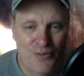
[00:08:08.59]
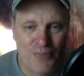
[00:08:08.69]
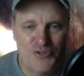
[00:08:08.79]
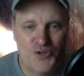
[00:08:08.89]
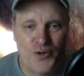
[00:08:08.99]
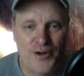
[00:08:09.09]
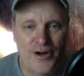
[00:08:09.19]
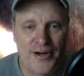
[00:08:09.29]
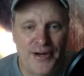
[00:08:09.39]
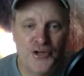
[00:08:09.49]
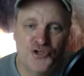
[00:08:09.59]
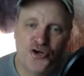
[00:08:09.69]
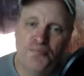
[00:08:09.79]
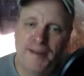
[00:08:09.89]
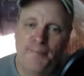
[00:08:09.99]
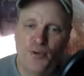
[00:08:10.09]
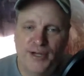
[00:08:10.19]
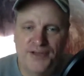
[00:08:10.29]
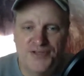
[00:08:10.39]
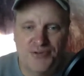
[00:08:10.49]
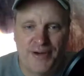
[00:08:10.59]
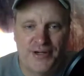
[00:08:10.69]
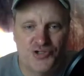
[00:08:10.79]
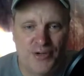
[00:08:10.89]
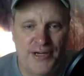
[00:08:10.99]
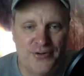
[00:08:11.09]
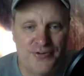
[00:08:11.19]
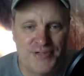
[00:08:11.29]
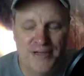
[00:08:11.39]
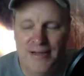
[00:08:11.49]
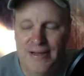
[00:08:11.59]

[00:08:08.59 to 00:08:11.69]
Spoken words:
what was going on here and turn people against the Reddit traders.